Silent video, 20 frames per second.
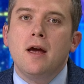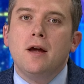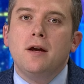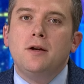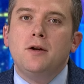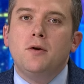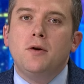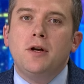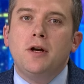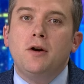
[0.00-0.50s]

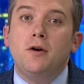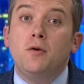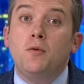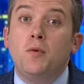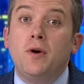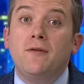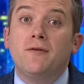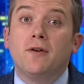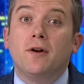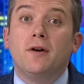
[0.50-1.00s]
New at noon,
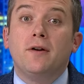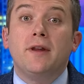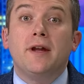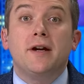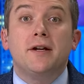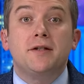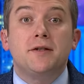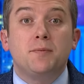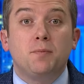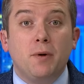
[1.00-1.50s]
we've learned that
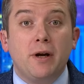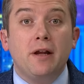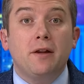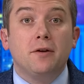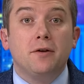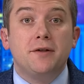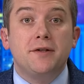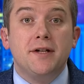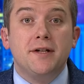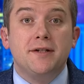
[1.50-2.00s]
a
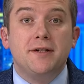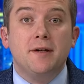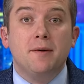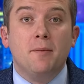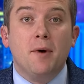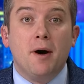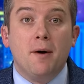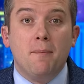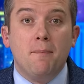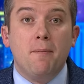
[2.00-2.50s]
sprinkler
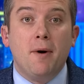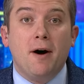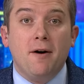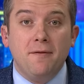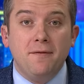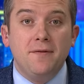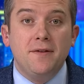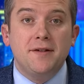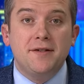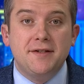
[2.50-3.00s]
system
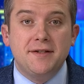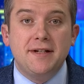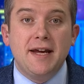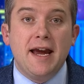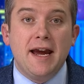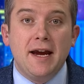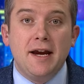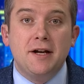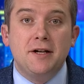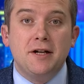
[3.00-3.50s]
above the
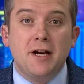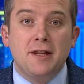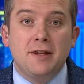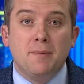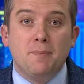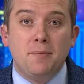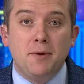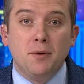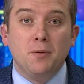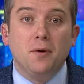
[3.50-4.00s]
stage at the
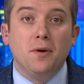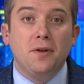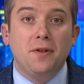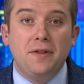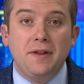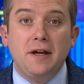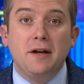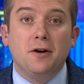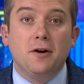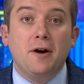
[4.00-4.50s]
Buell
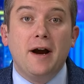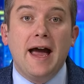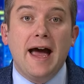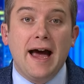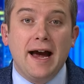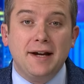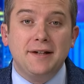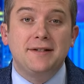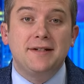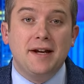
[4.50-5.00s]
Theater
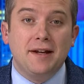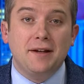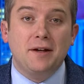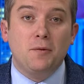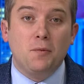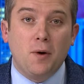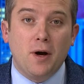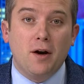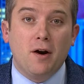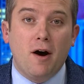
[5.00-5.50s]
accidentally
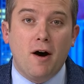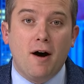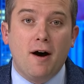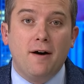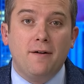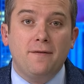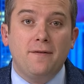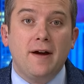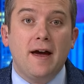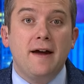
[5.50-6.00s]
went
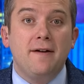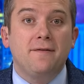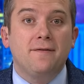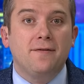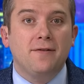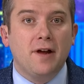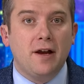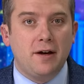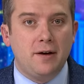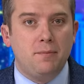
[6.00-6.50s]
off and
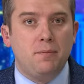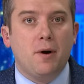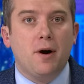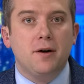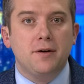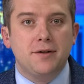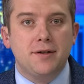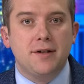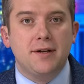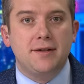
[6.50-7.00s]
flooded
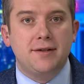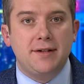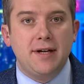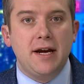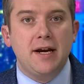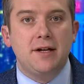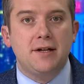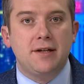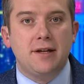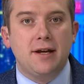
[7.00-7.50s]
parts of the
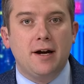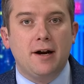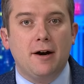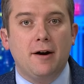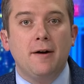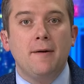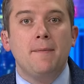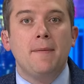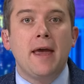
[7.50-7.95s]
stage there.